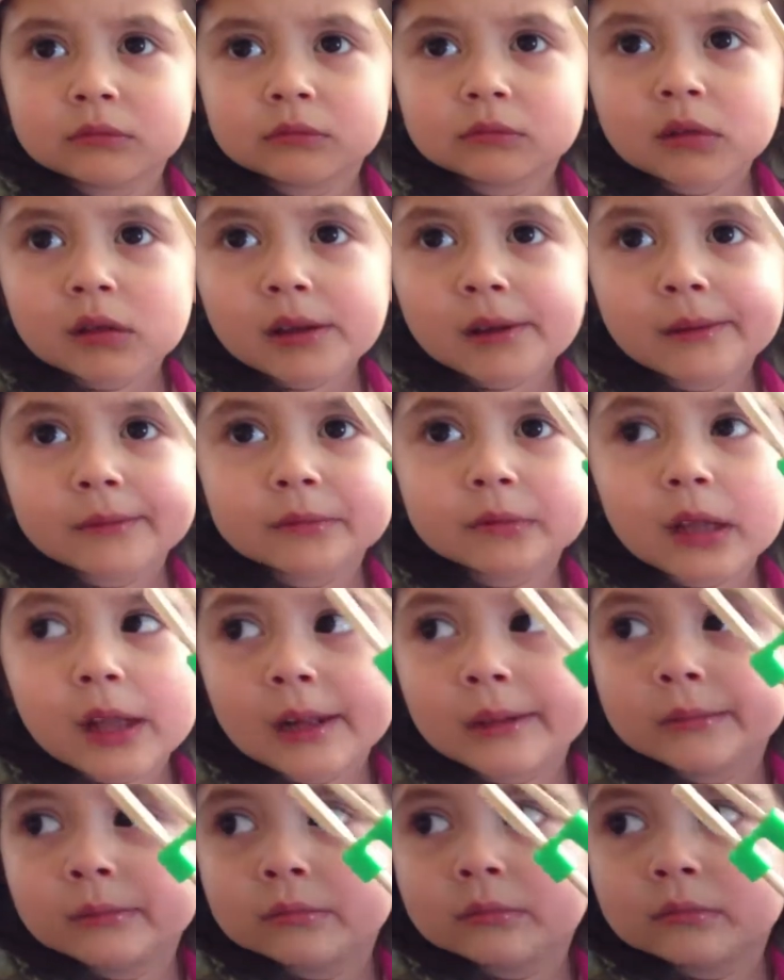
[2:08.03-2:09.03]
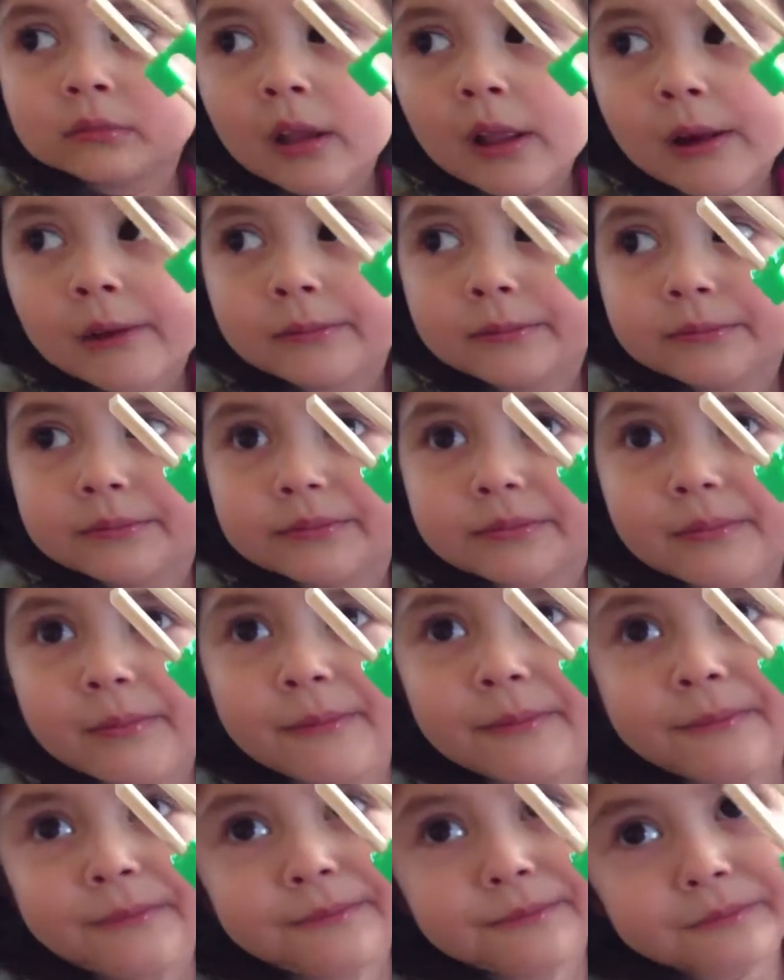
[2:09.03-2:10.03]
because they're fresh, okay?
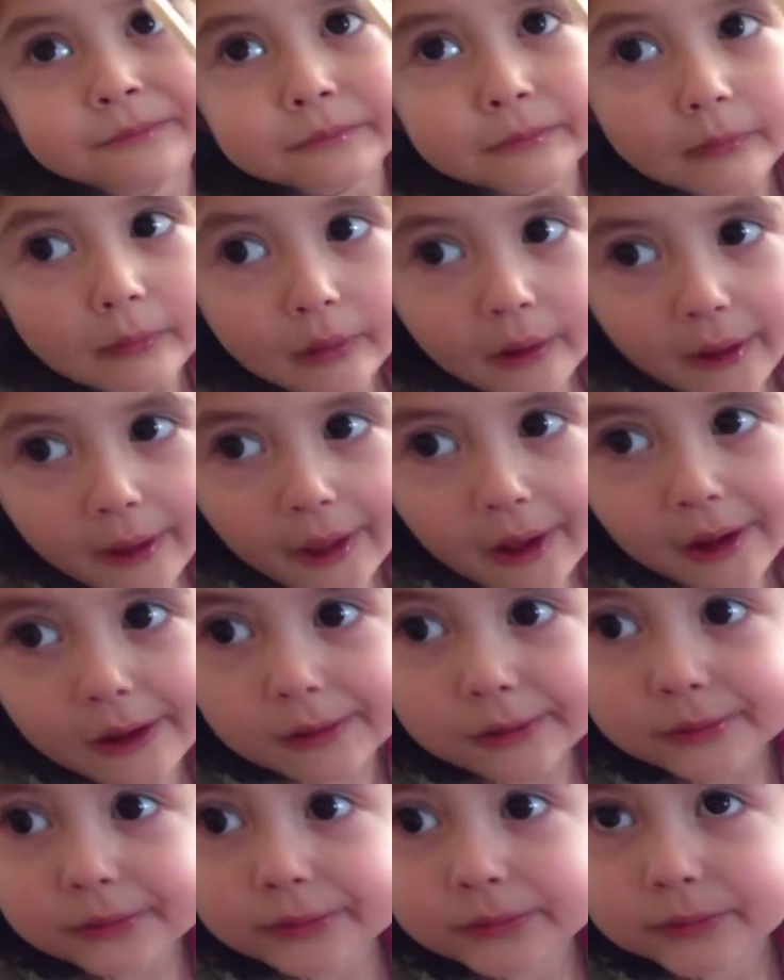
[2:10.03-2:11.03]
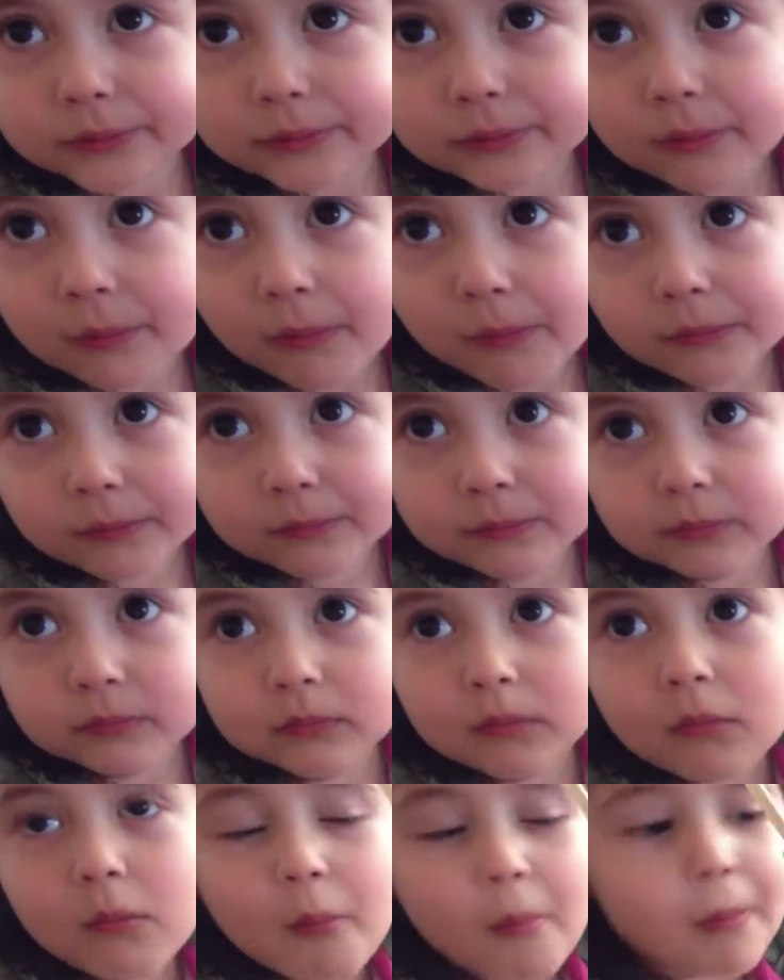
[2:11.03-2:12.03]
You like eating with your
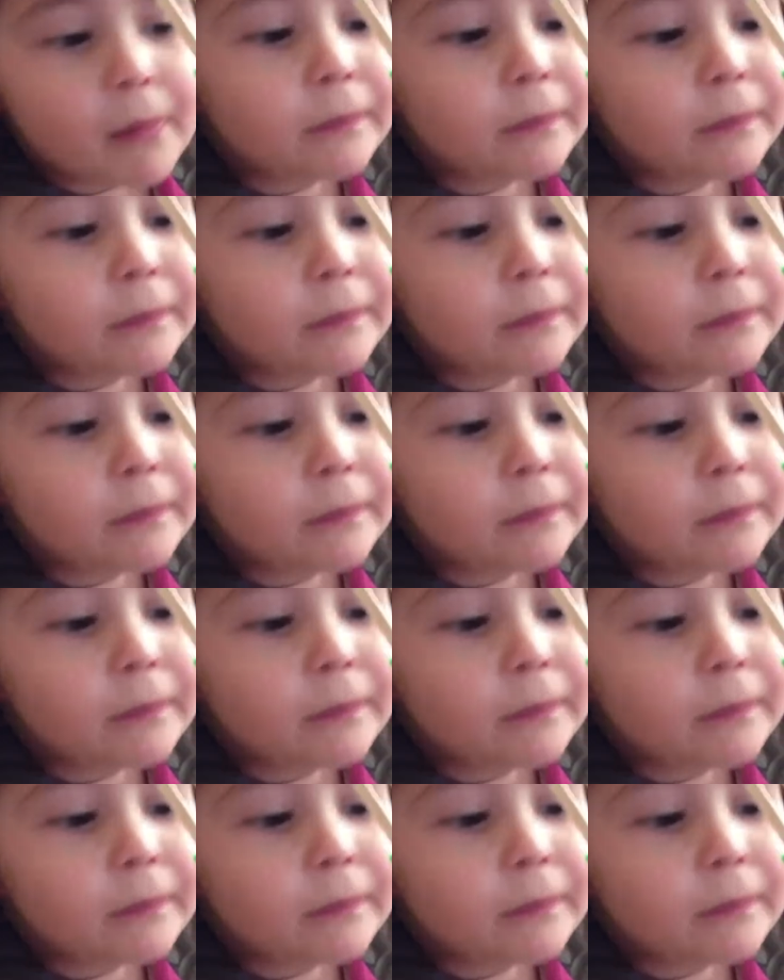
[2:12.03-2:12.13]
chopsticks?